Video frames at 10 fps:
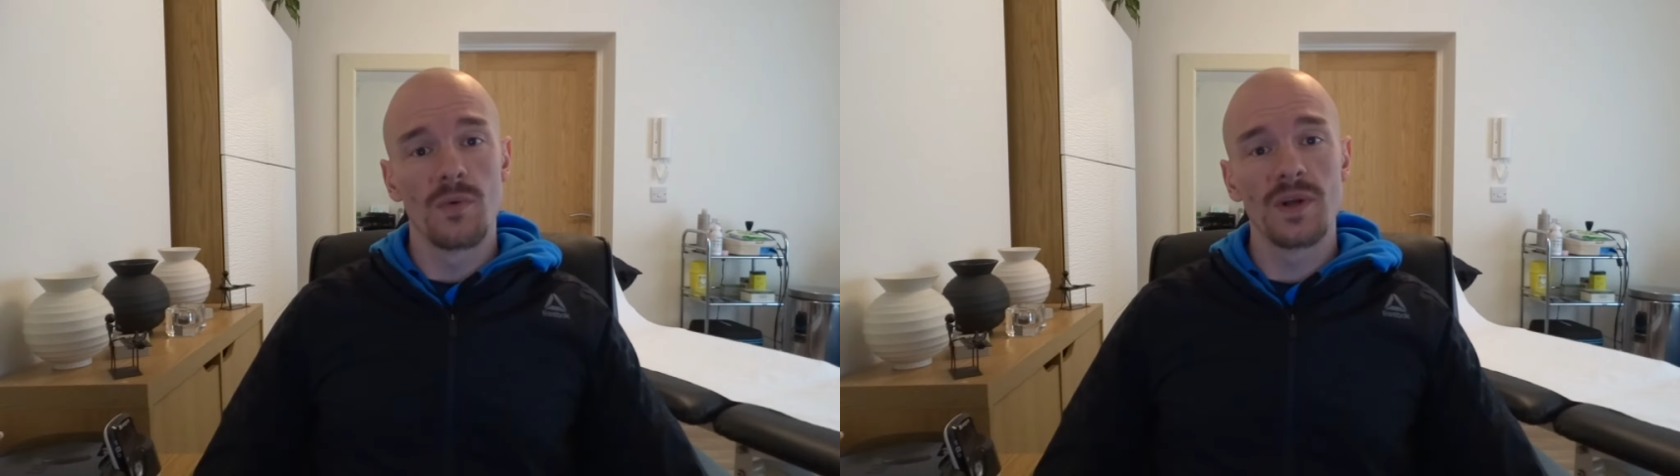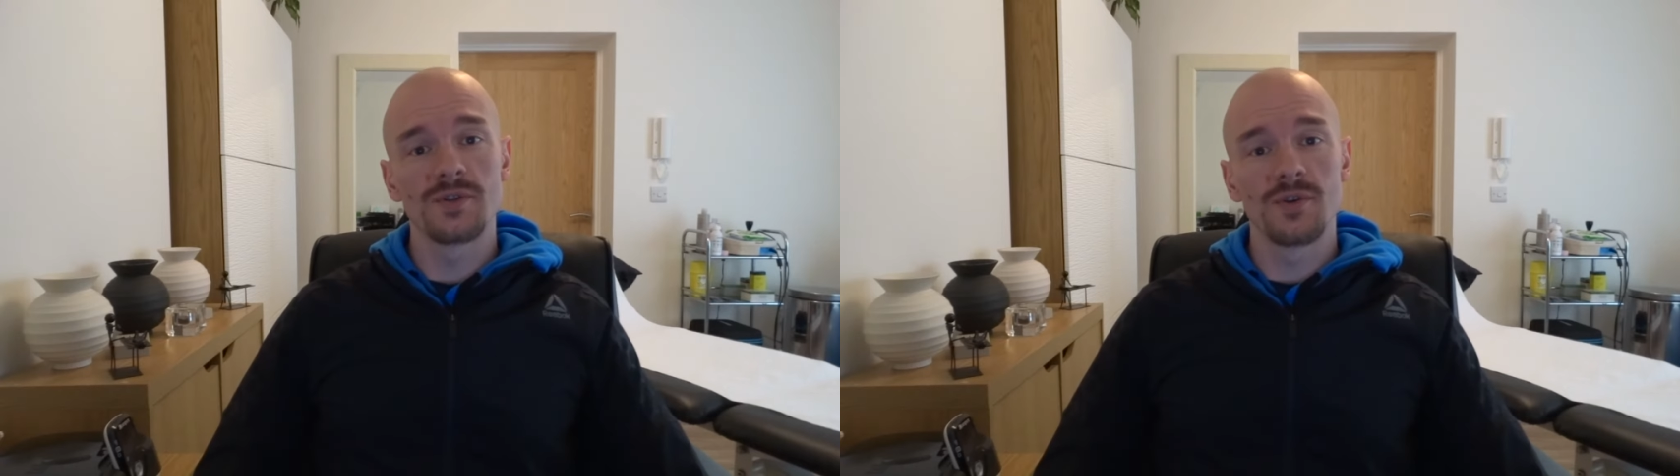
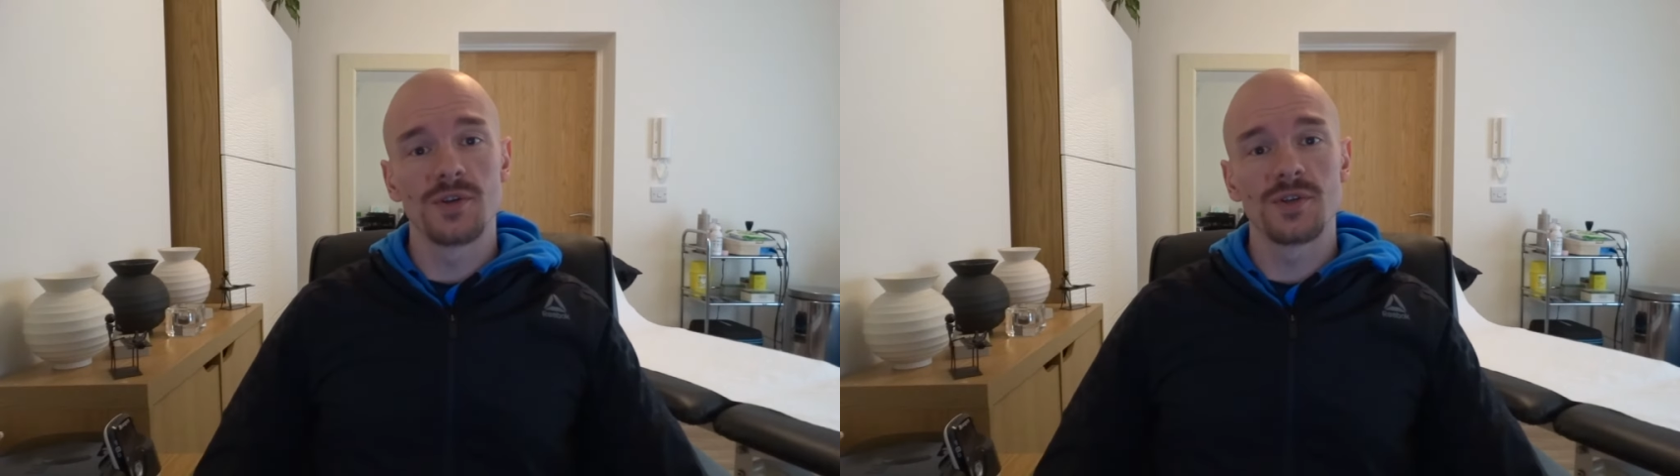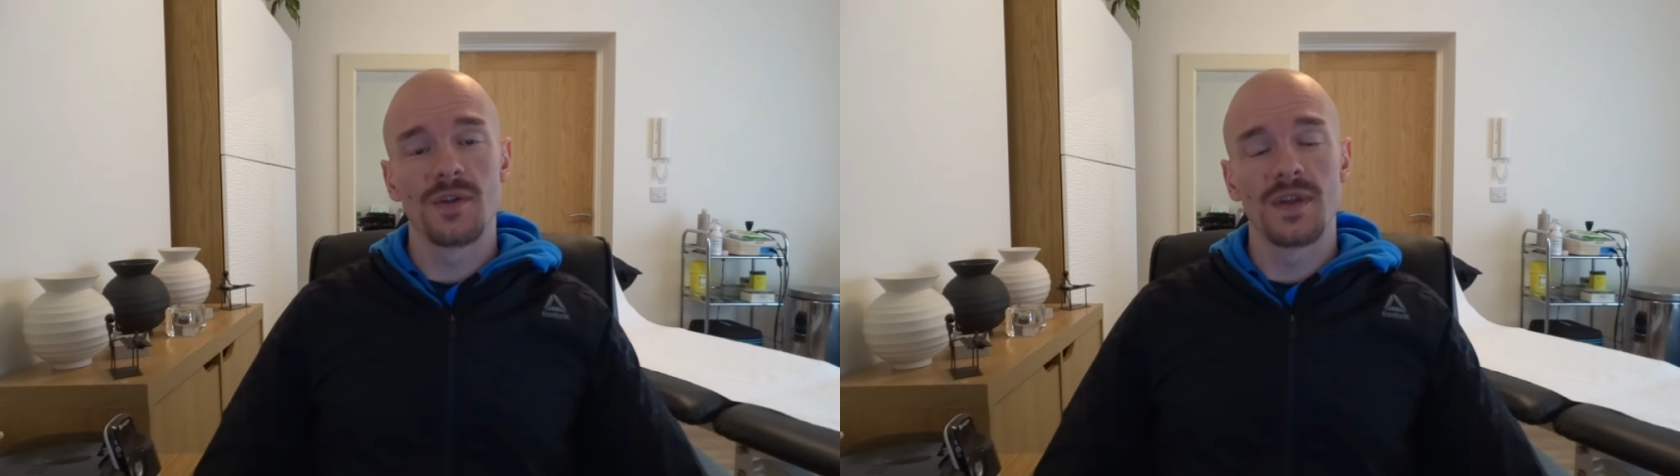
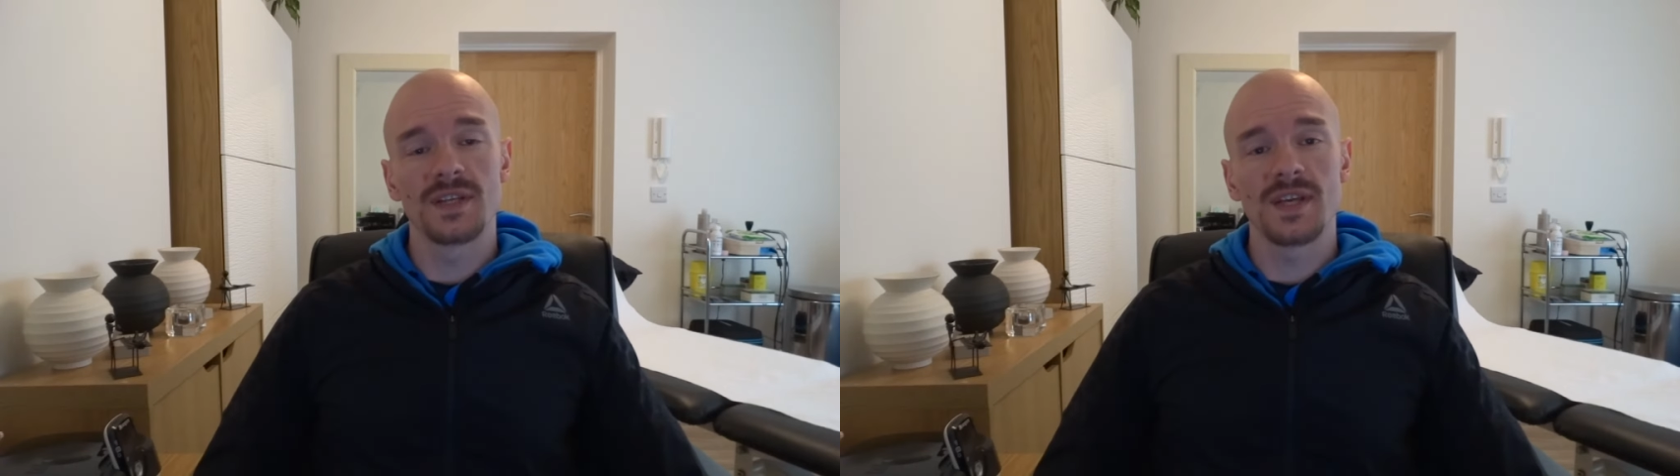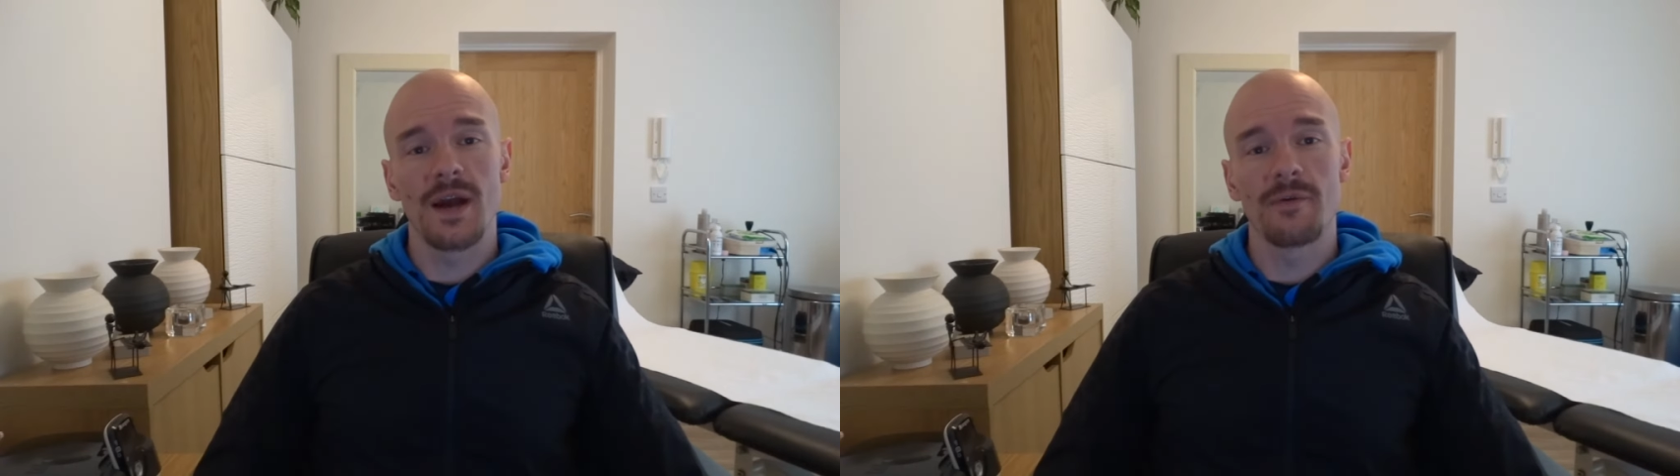research on
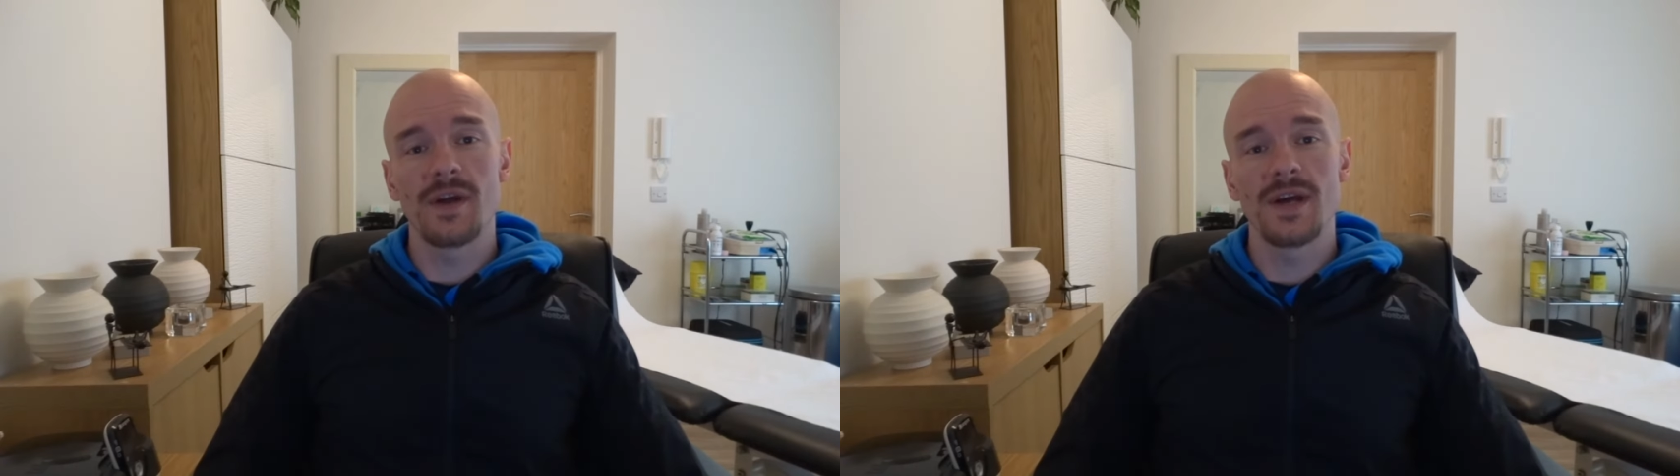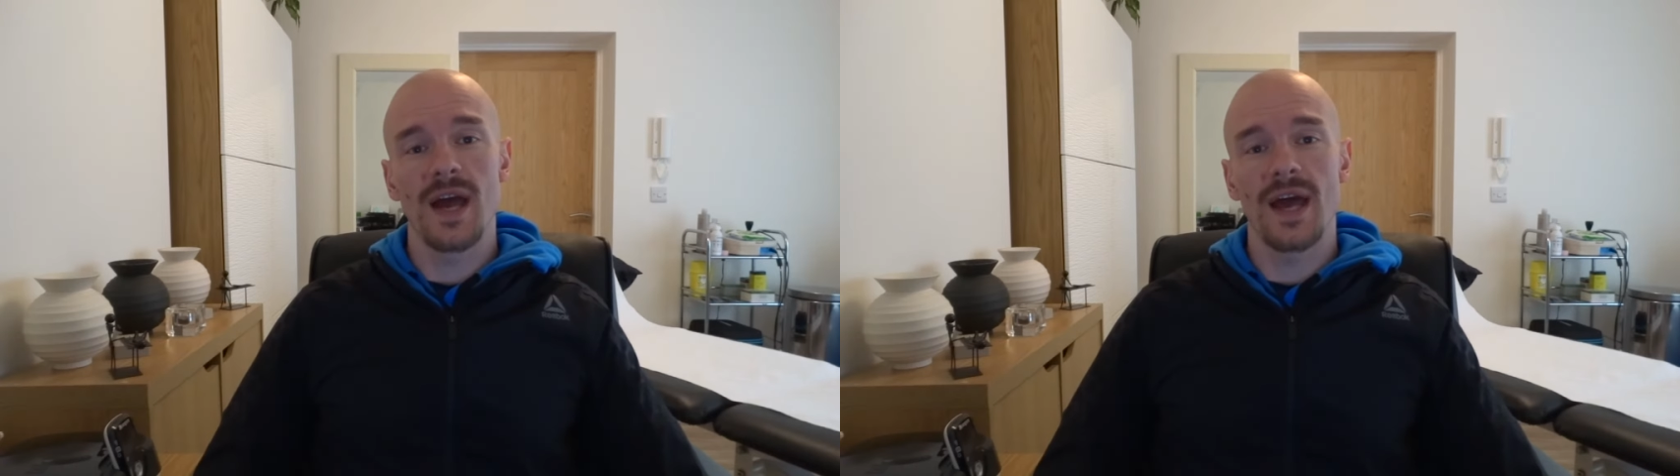this area,